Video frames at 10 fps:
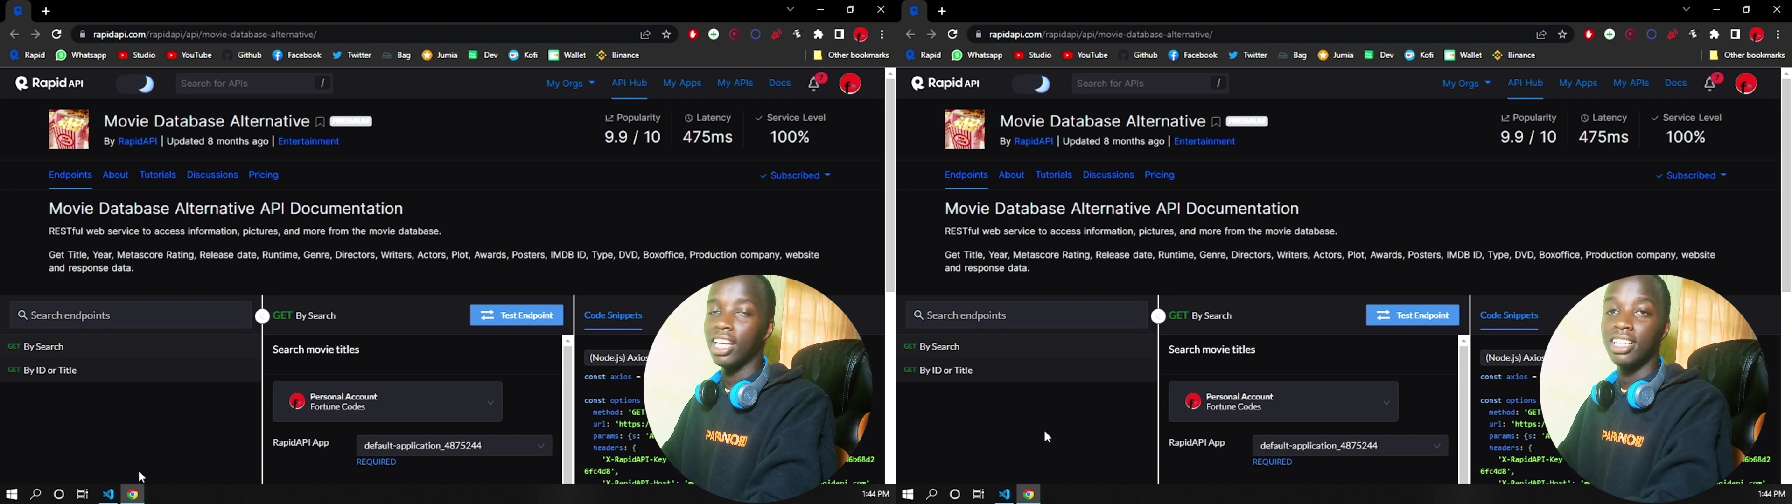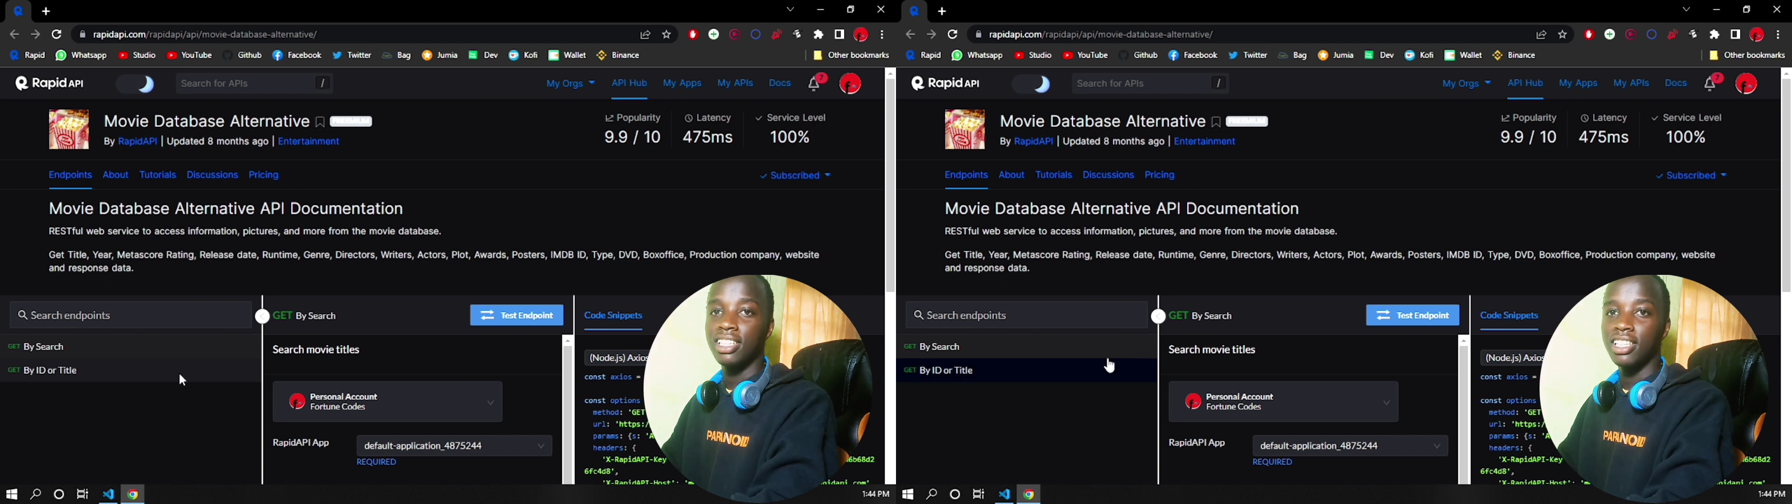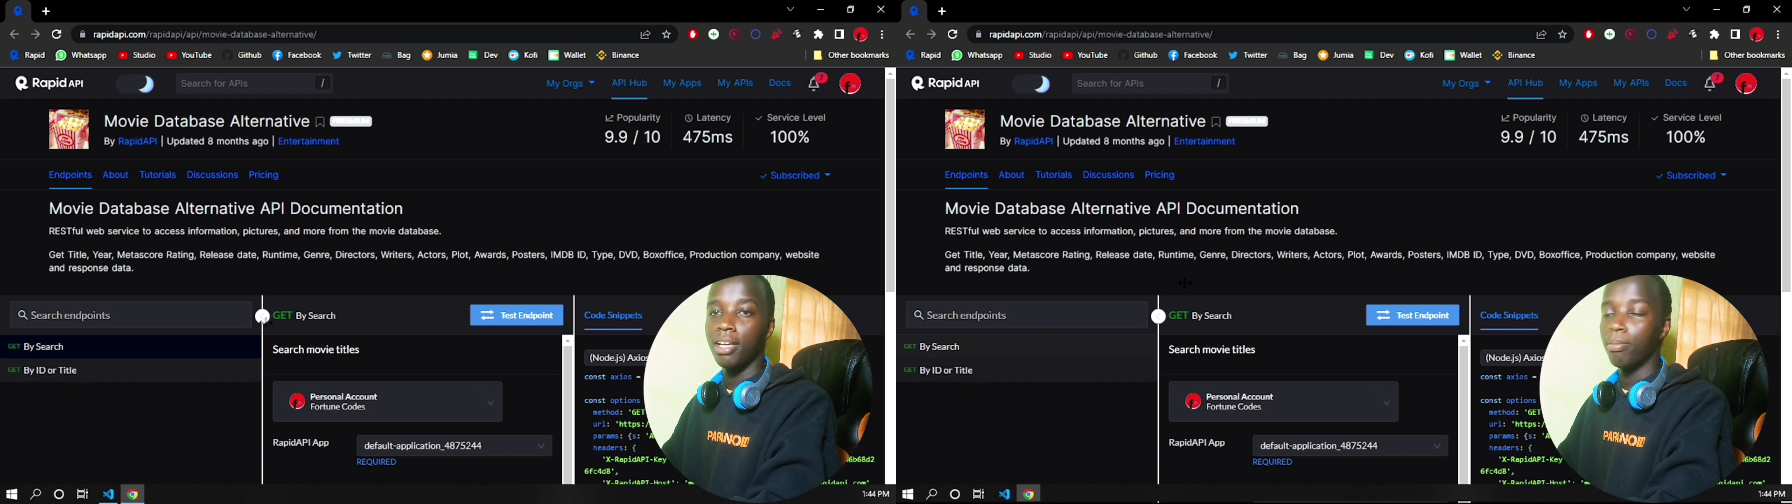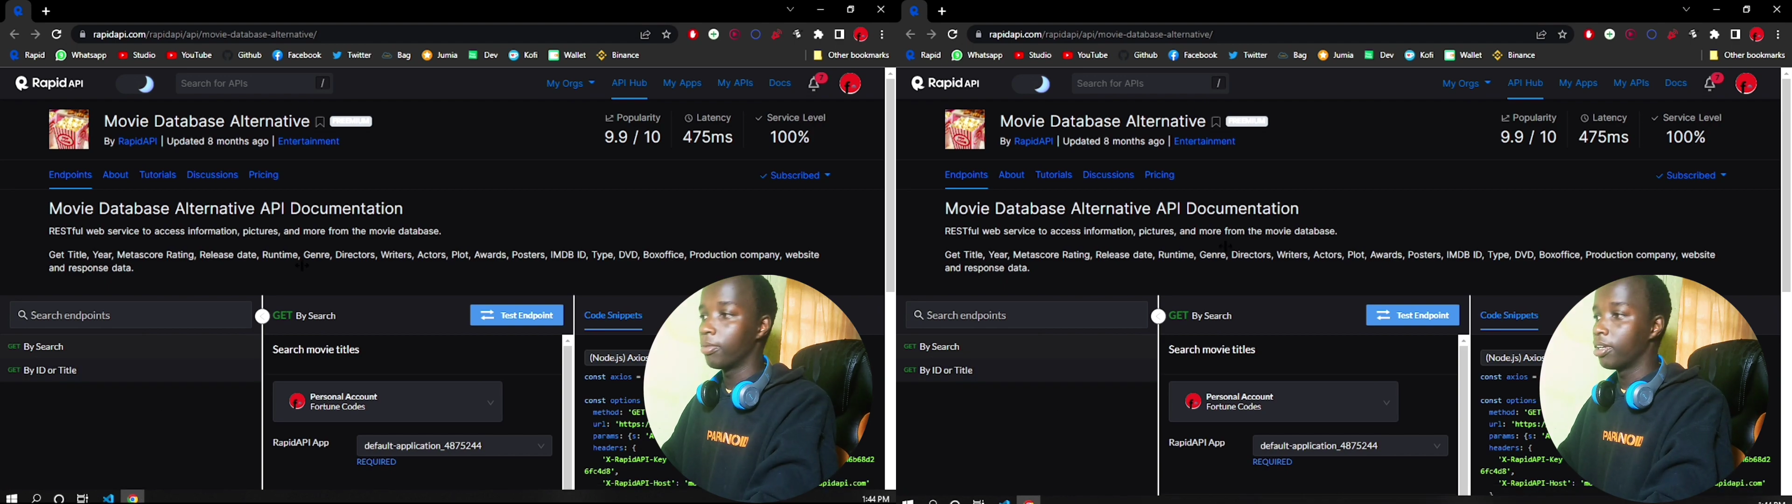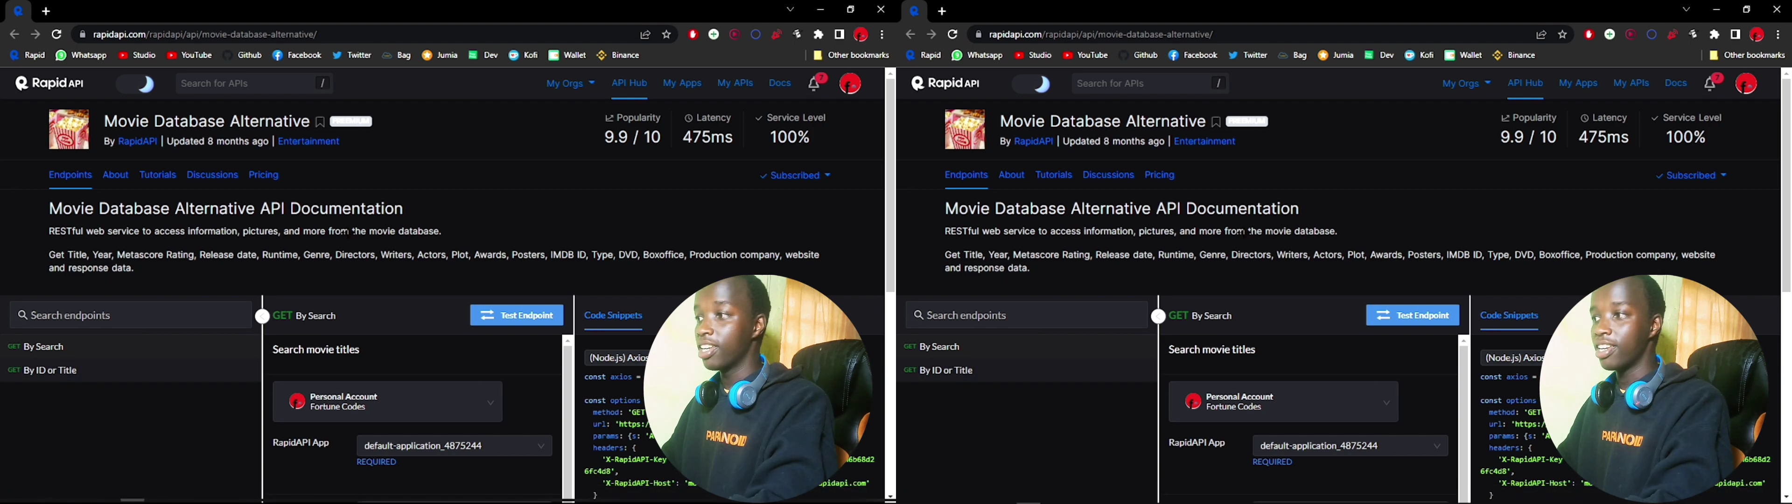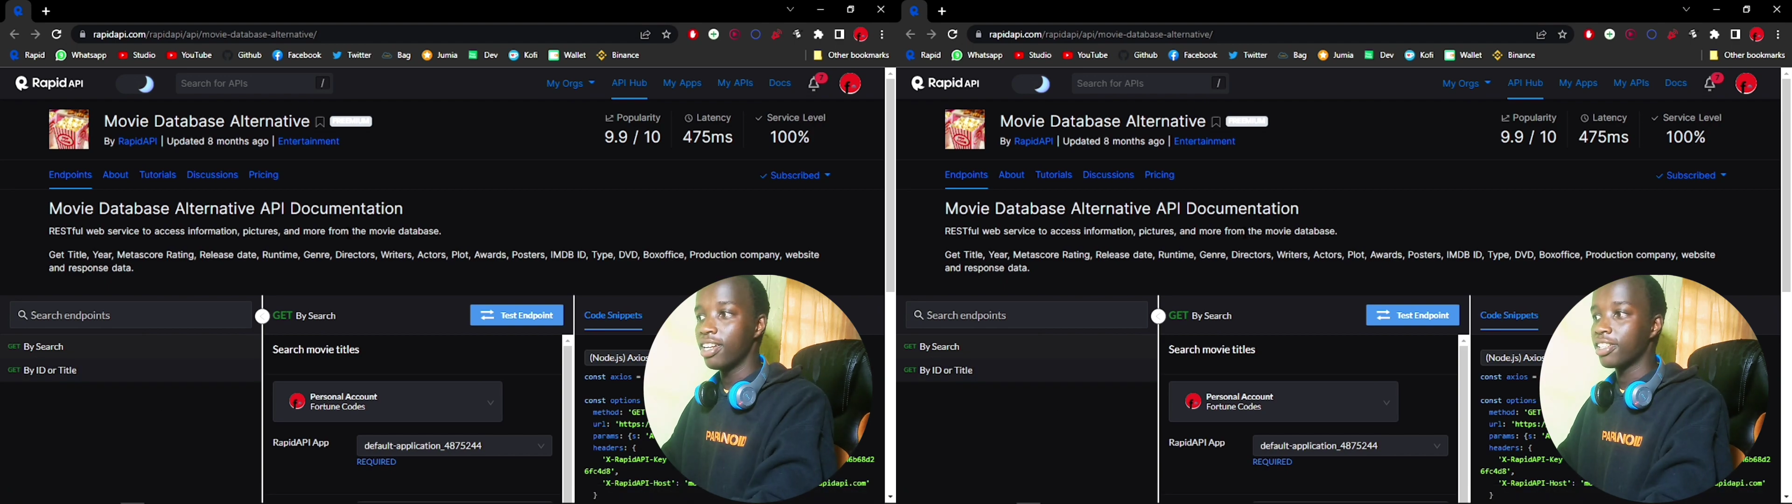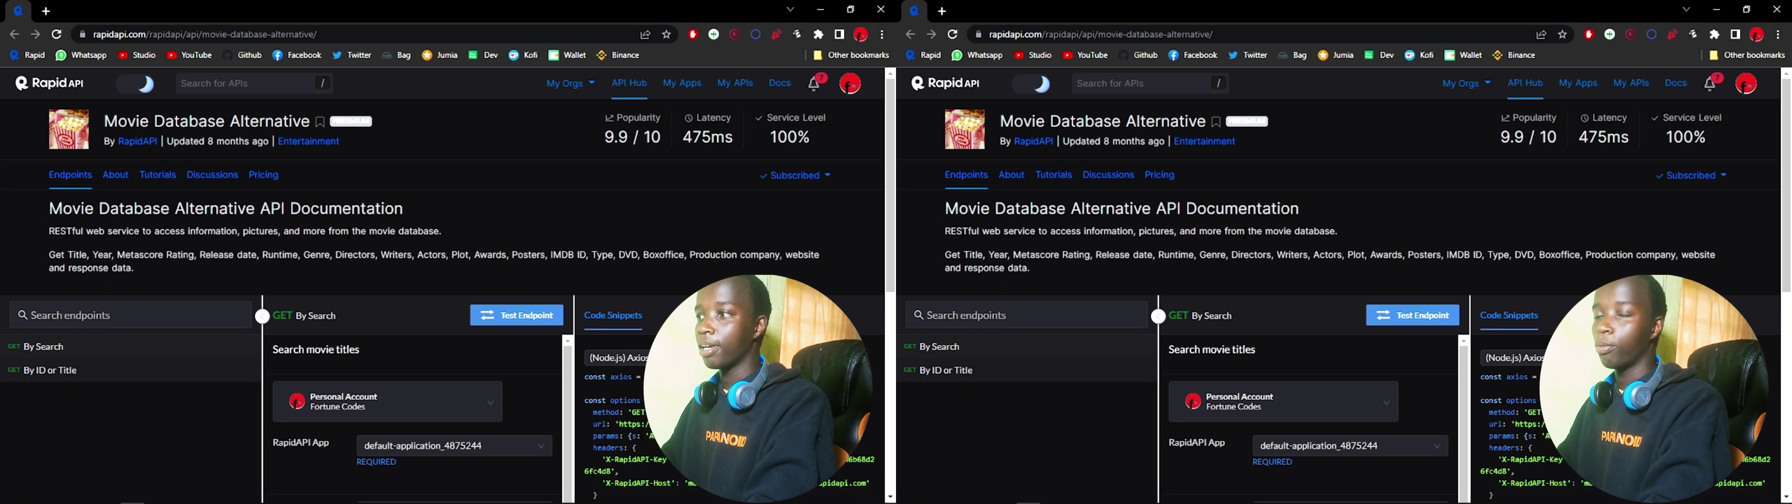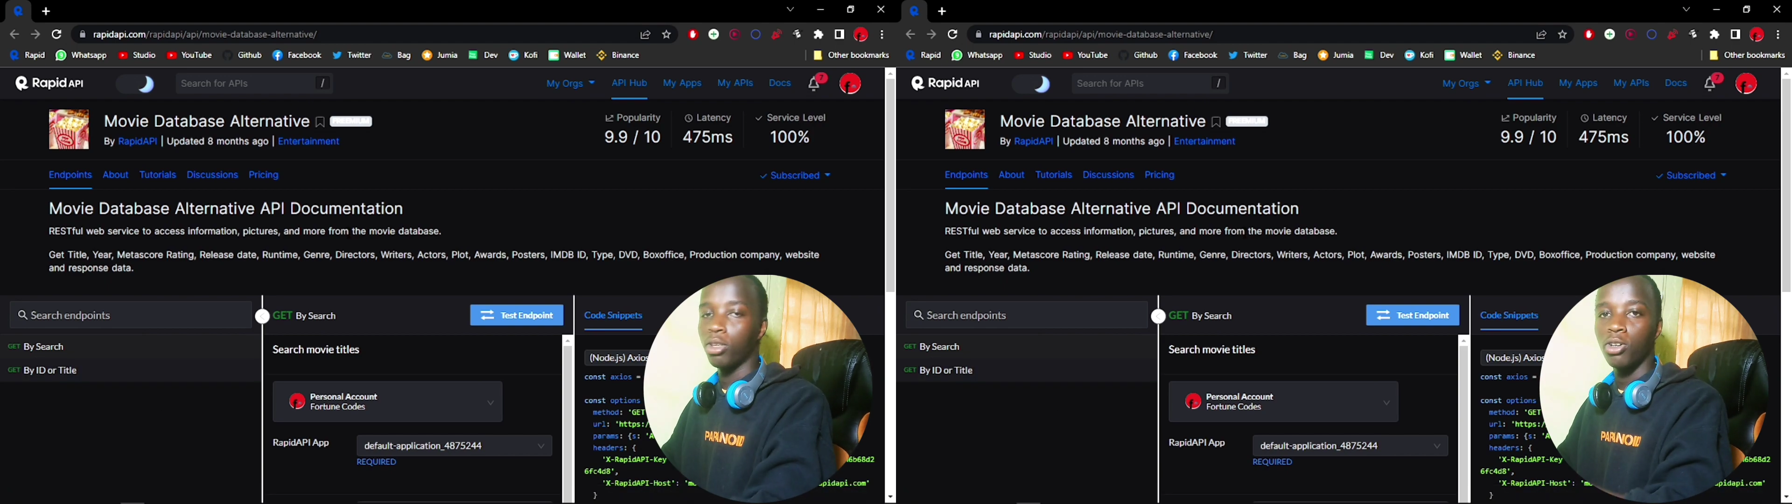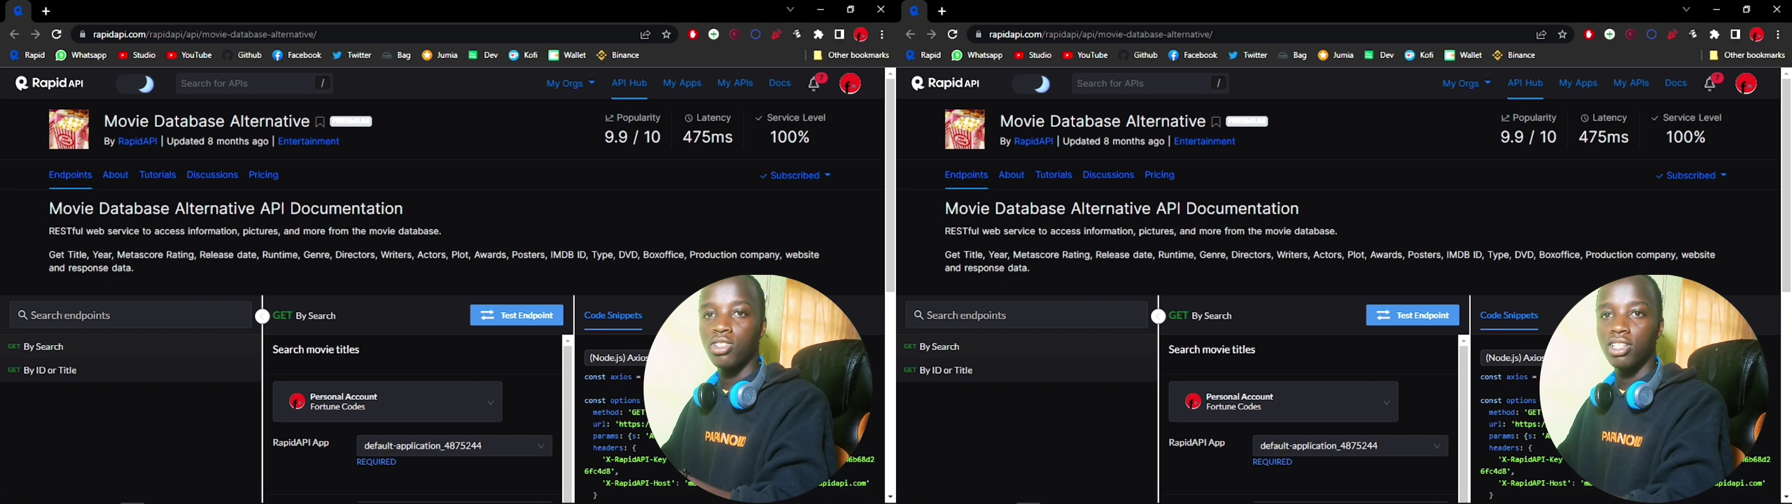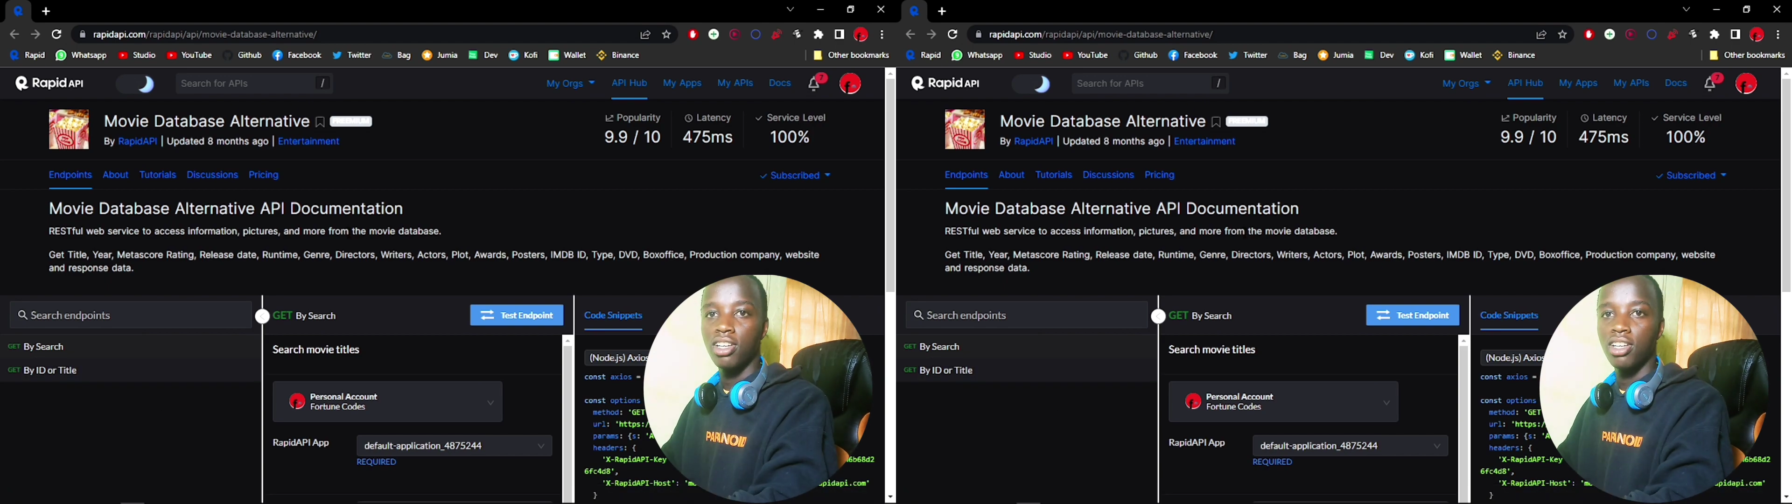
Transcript: and see them in real time without